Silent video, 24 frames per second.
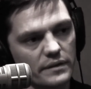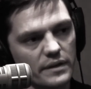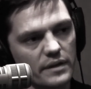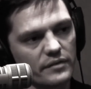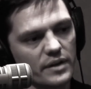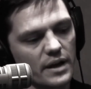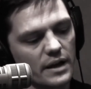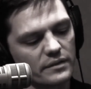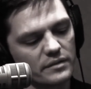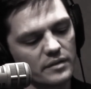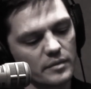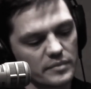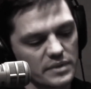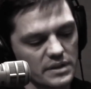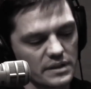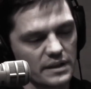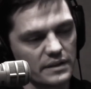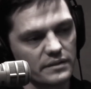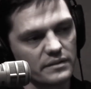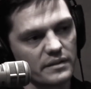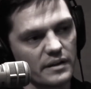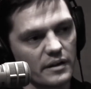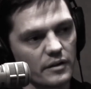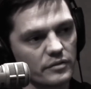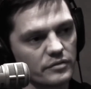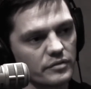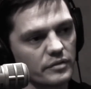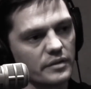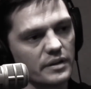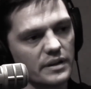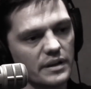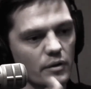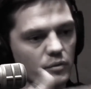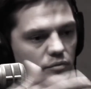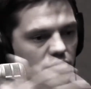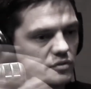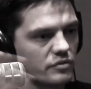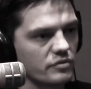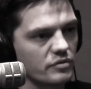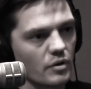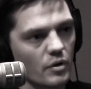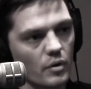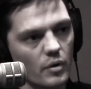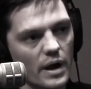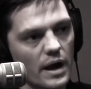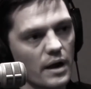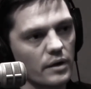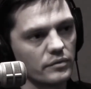They've got something that's there so they don't just
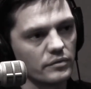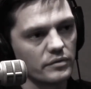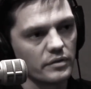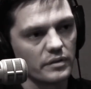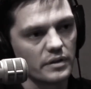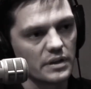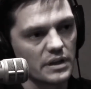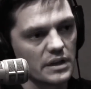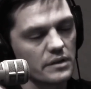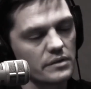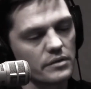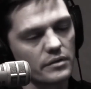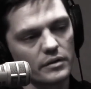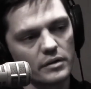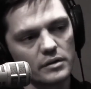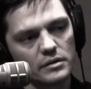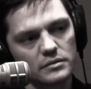go out into the ether.